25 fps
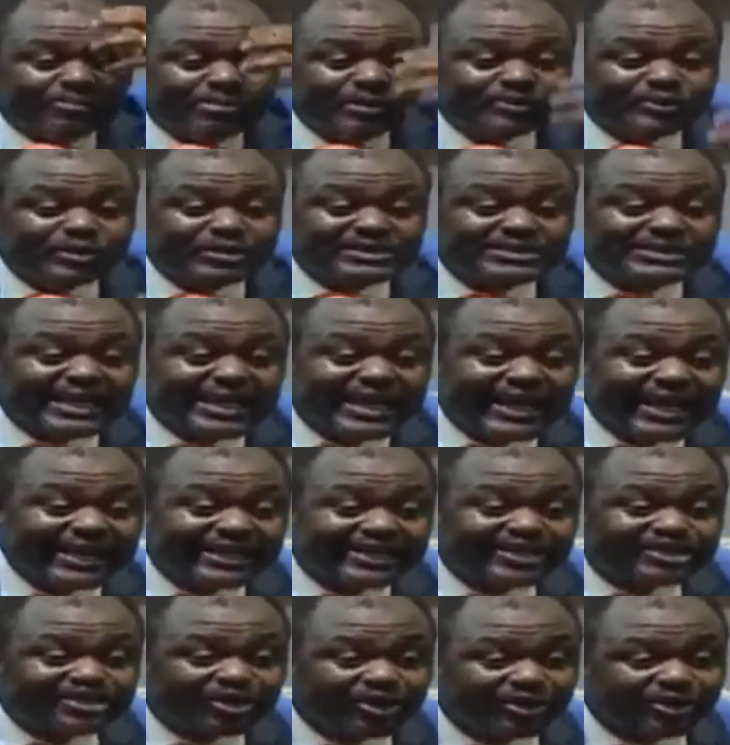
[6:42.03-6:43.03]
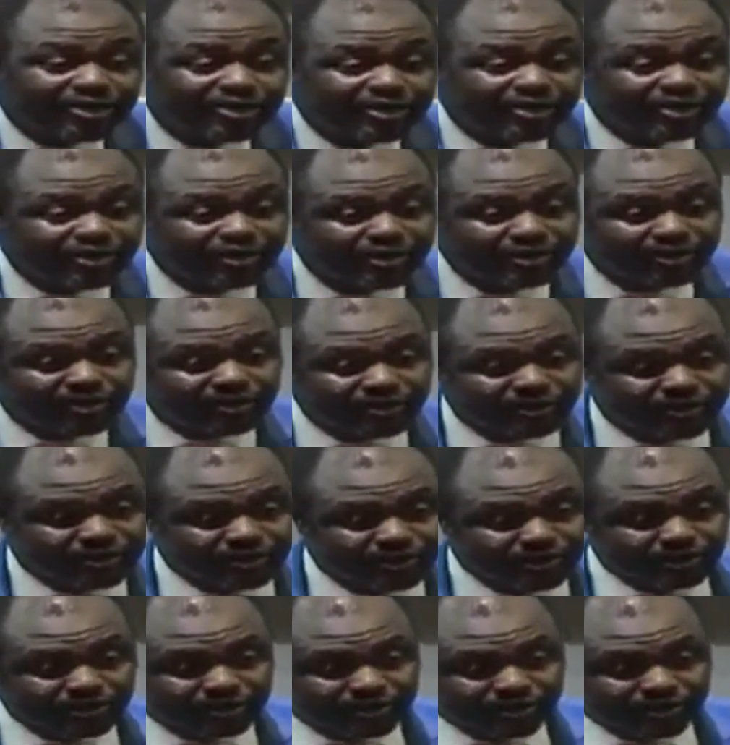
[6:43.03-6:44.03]
the people inside that nation.
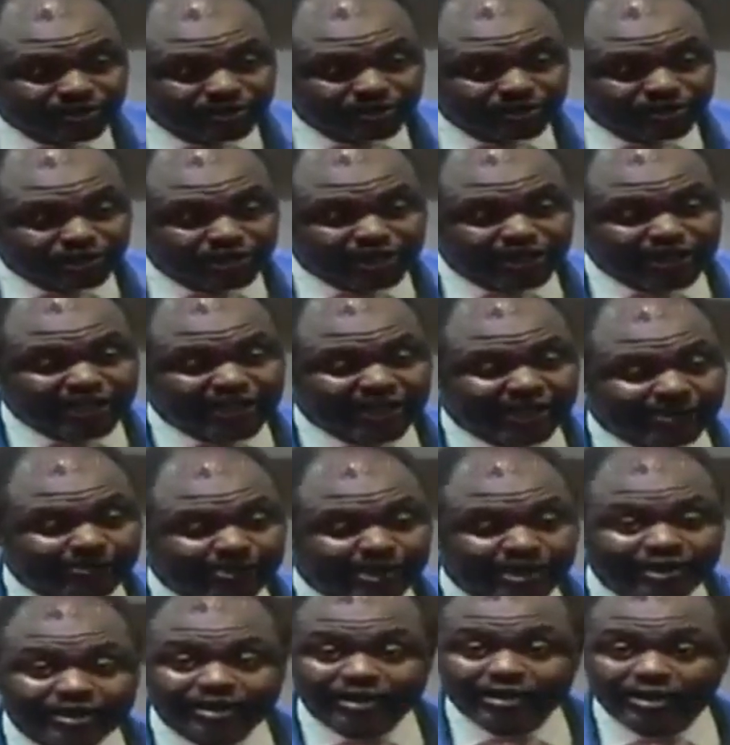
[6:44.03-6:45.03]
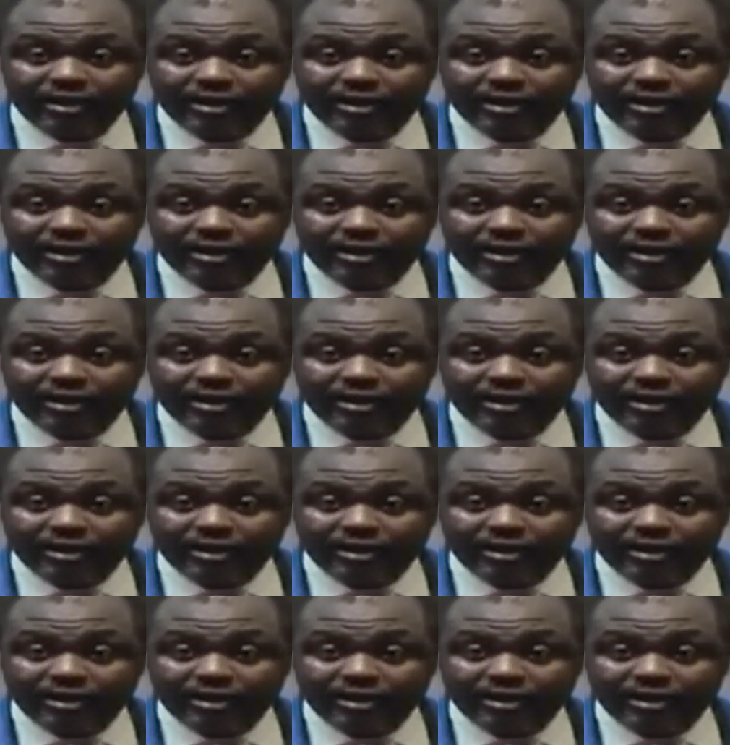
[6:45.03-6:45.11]
You didn't hear me?